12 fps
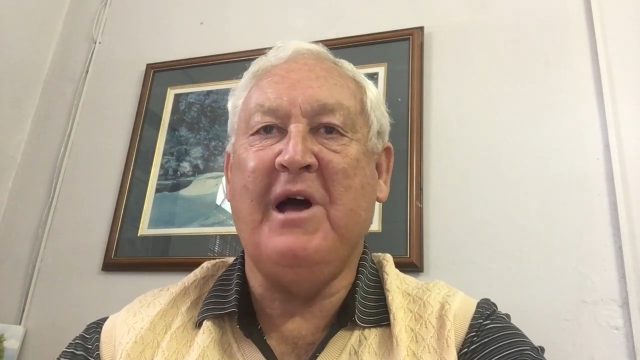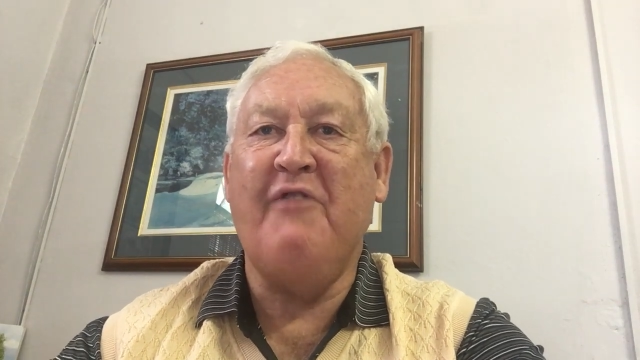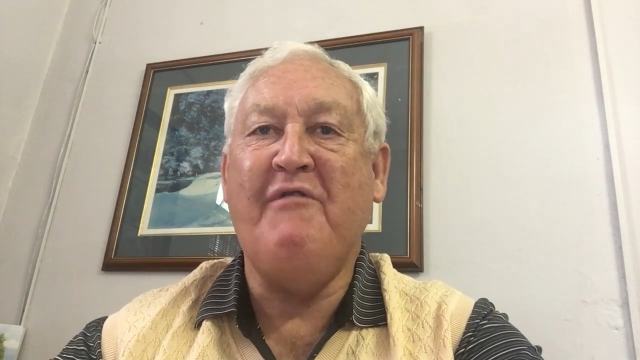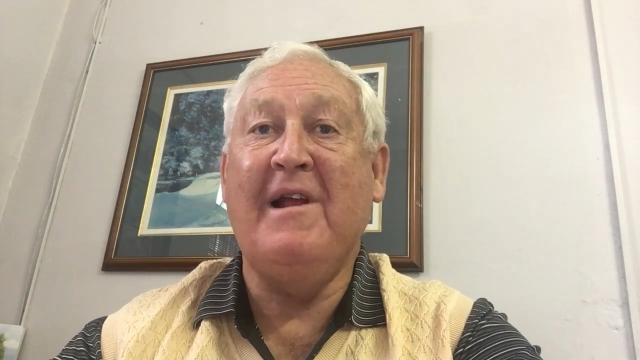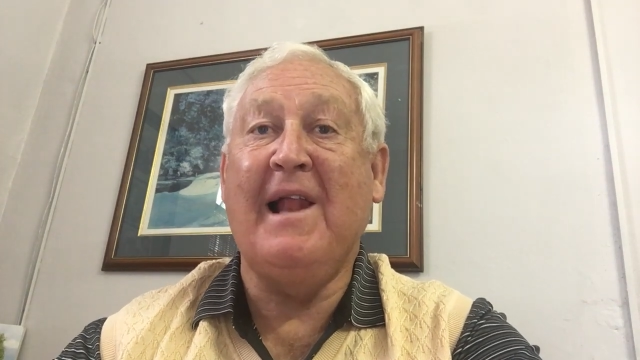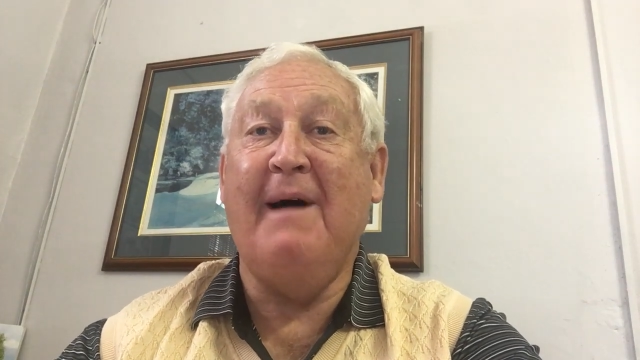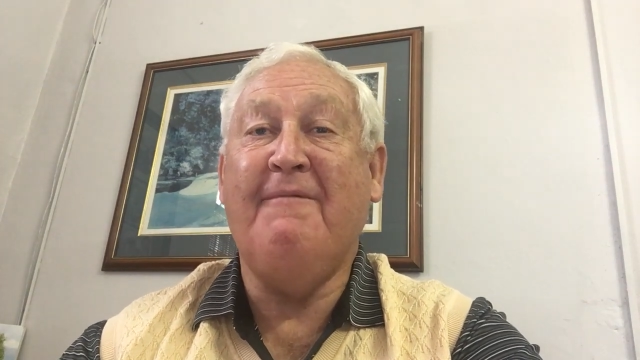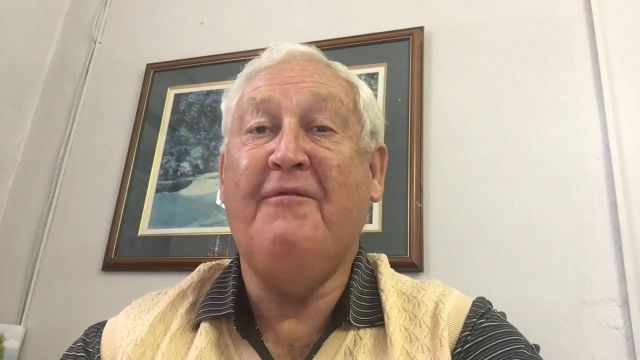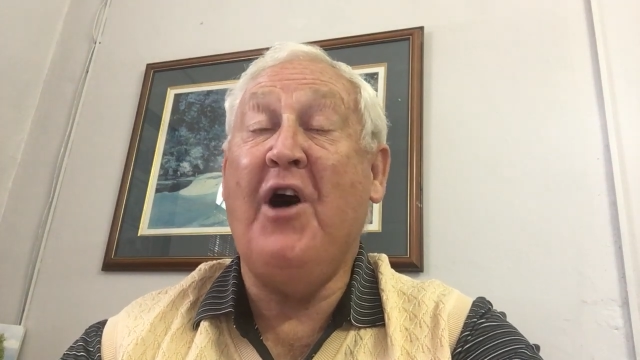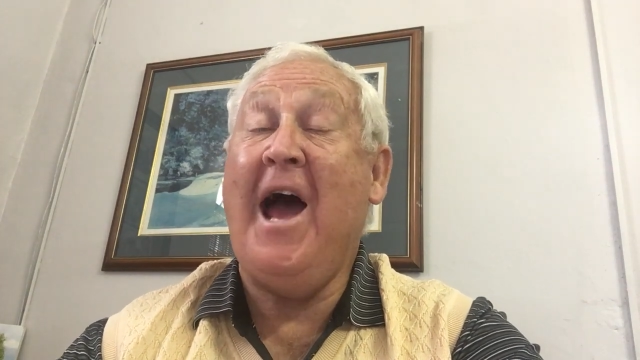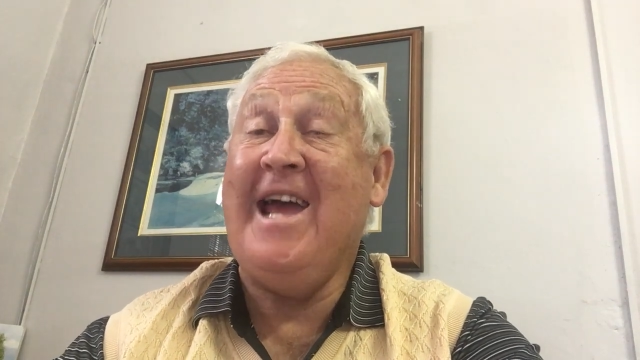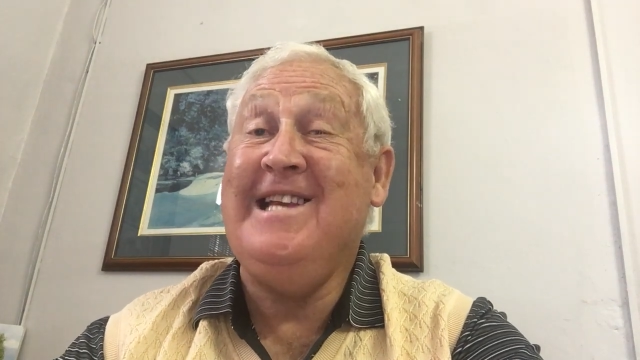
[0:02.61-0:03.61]
Country Club
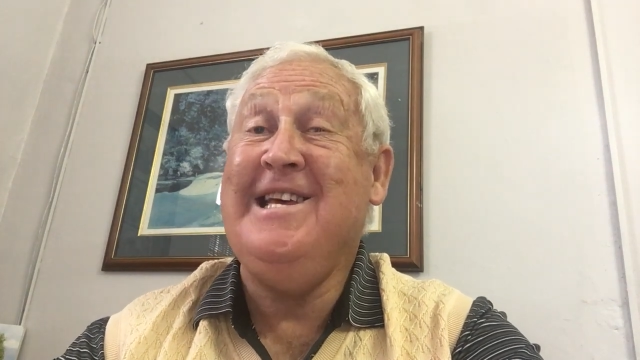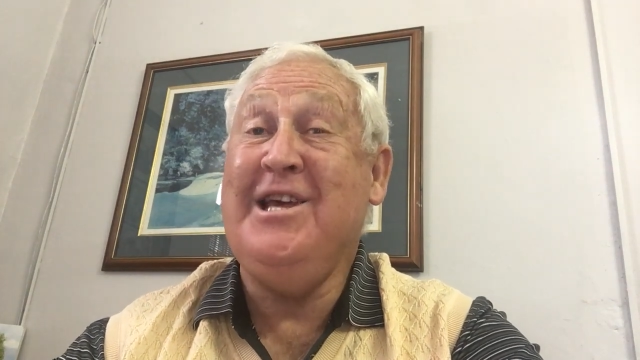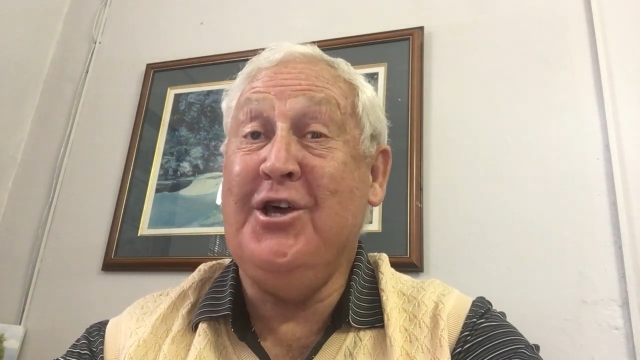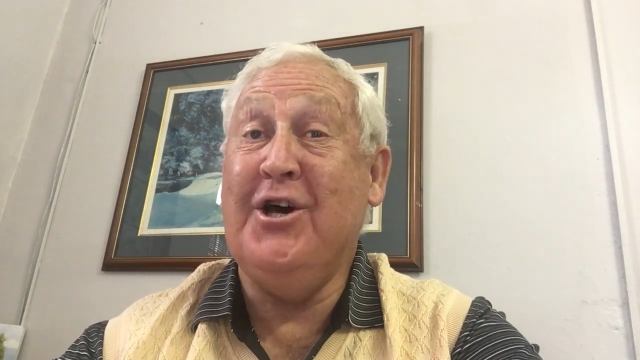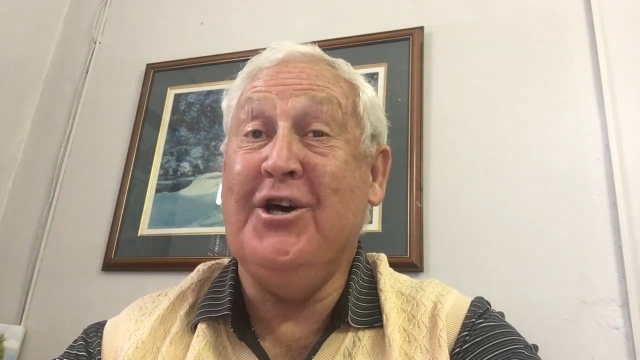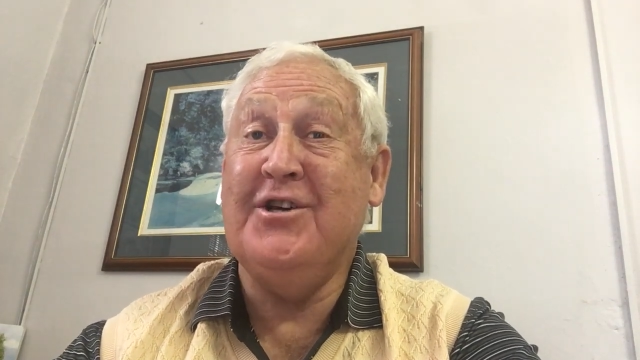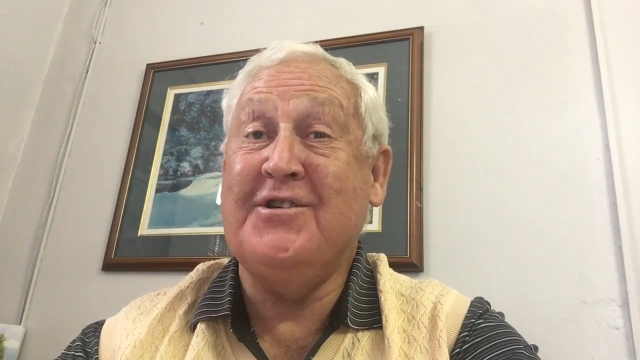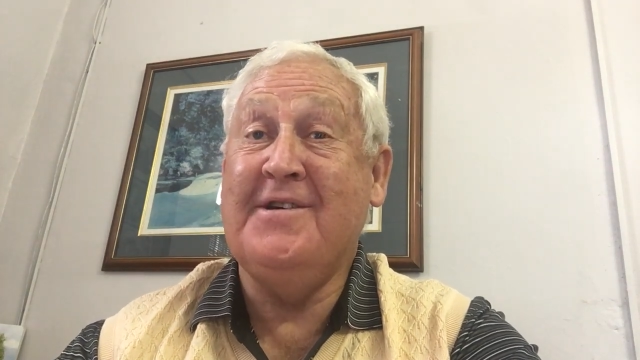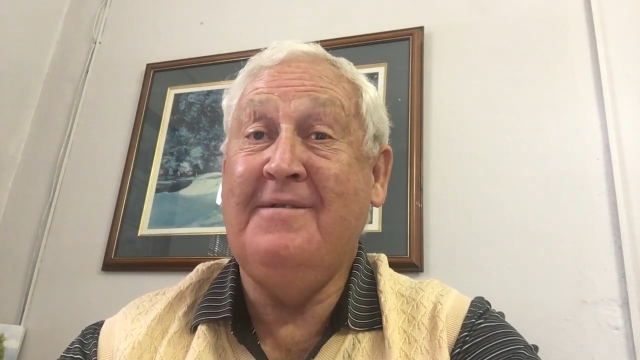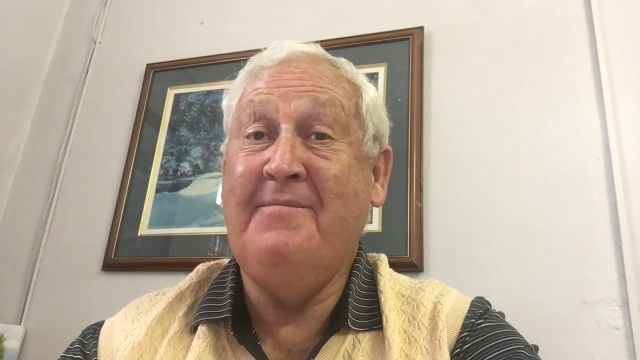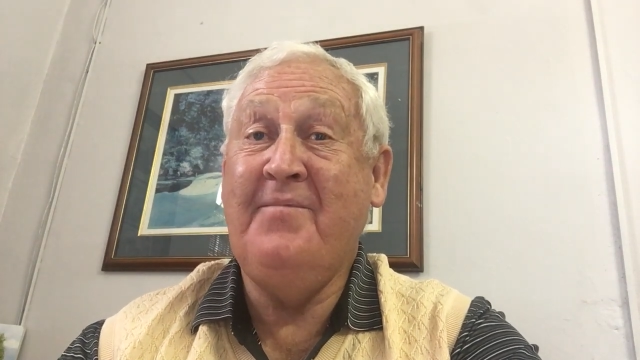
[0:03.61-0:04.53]
for 80 years.